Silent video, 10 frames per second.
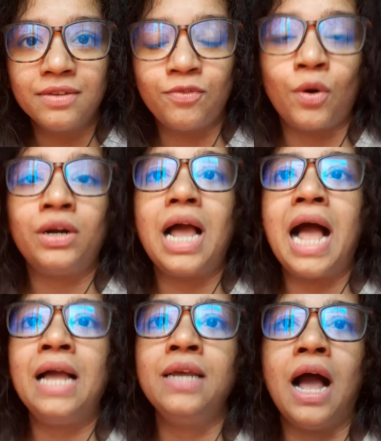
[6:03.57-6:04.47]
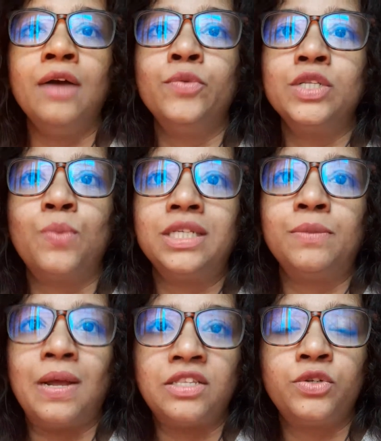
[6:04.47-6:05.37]
I was watching
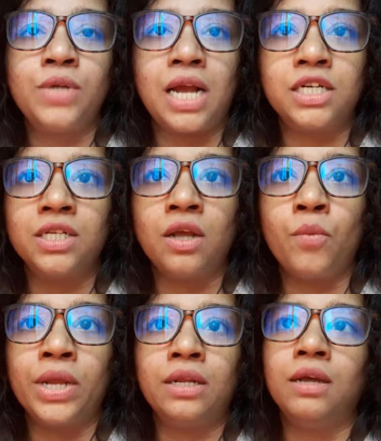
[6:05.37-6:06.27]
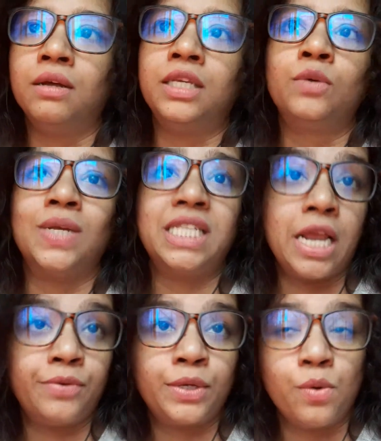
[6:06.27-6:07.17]
Masasri Akashana when he was
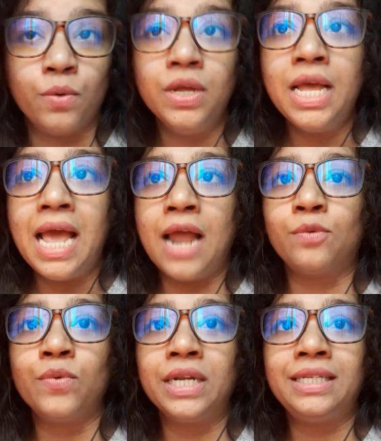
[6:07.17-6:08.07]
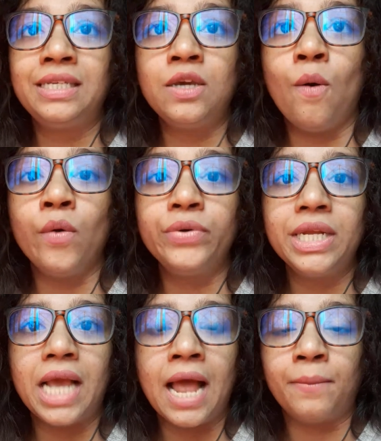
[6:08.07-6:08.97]
Eric Ho, and when he
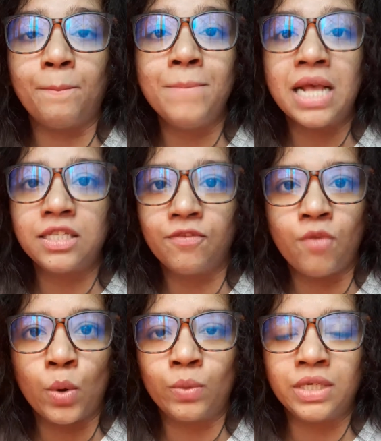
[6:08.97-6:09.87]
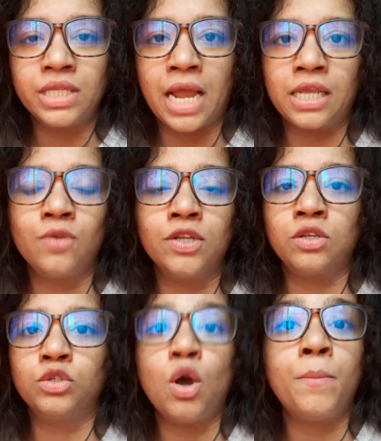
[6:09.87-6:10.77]
already had massive followers and he was
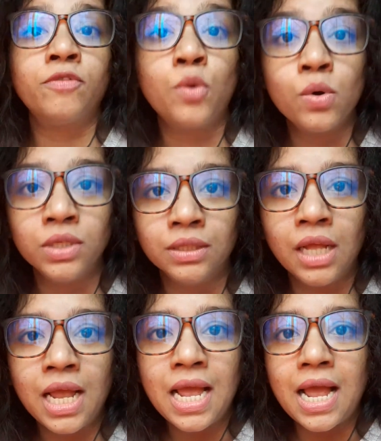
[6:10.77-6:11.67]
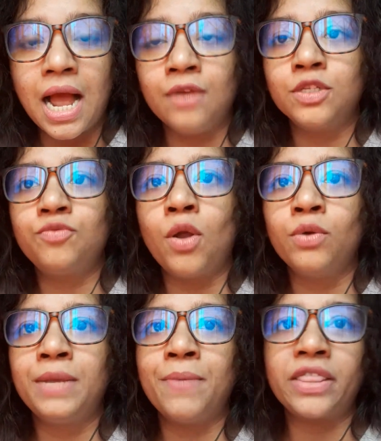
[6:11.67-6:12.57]
on top of Google. I was
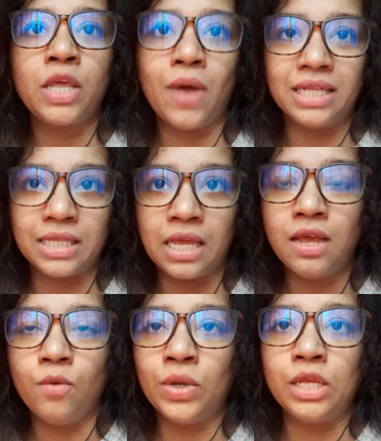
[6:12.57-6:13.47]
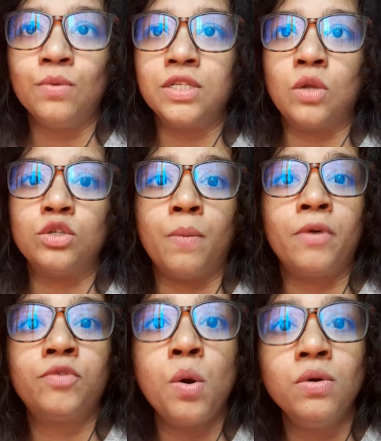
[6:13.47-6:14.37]
following Matthew Hussey when he was on top
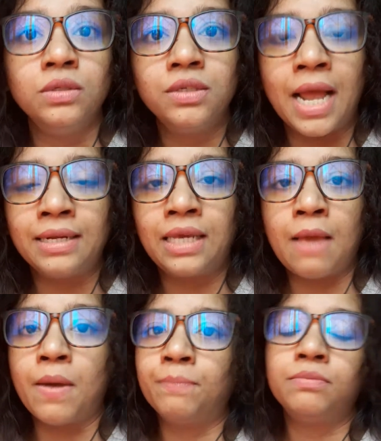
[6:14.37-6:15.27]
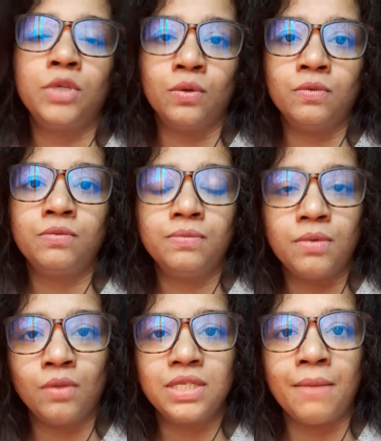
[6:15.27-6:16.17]
of Google and he came up,
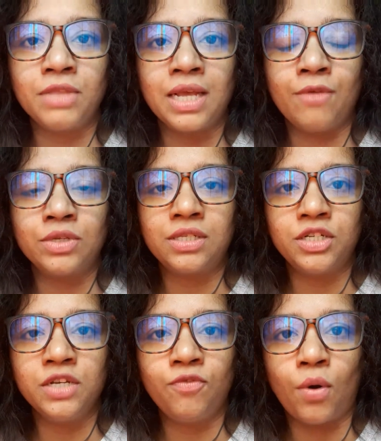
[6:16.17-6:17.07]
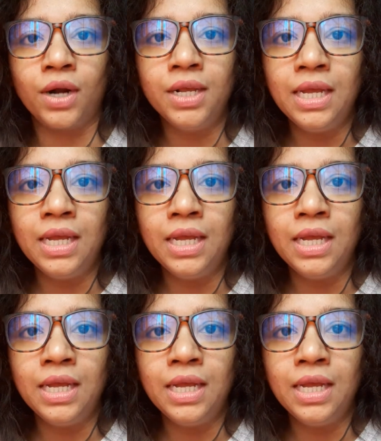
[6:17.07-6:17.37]
on something I was searching for.